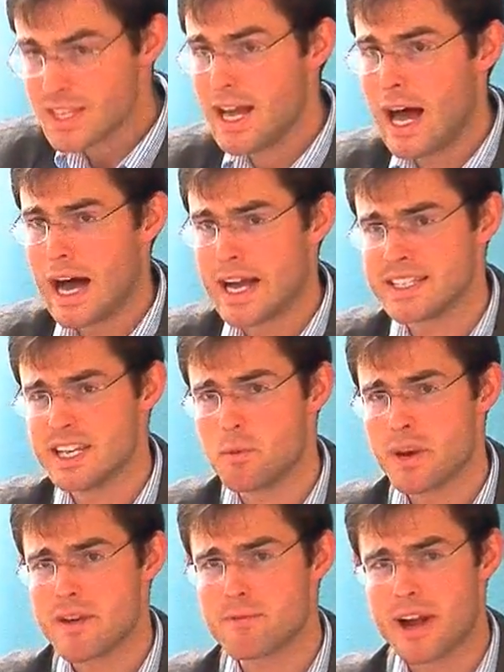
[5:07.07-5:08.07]
Has
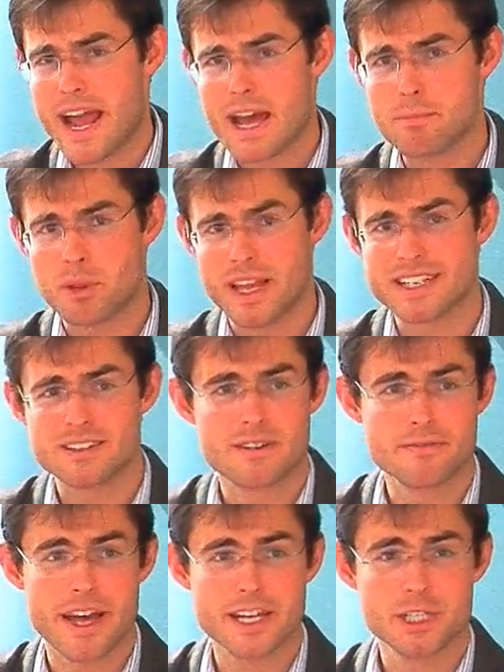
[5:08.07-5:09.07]
anyone ever had plantar
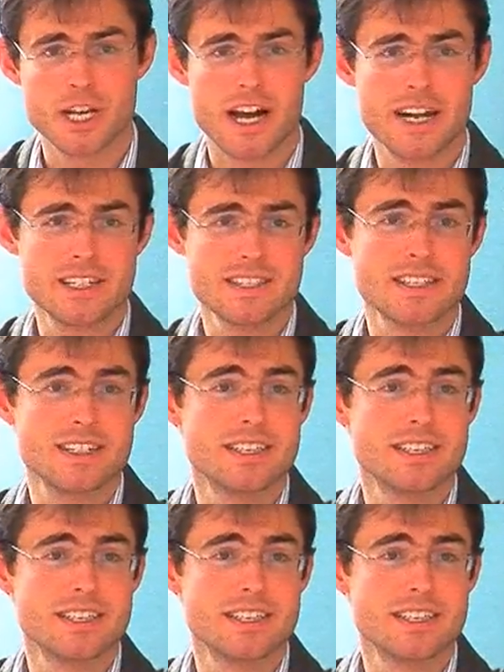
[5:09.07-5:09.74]
fasciitis?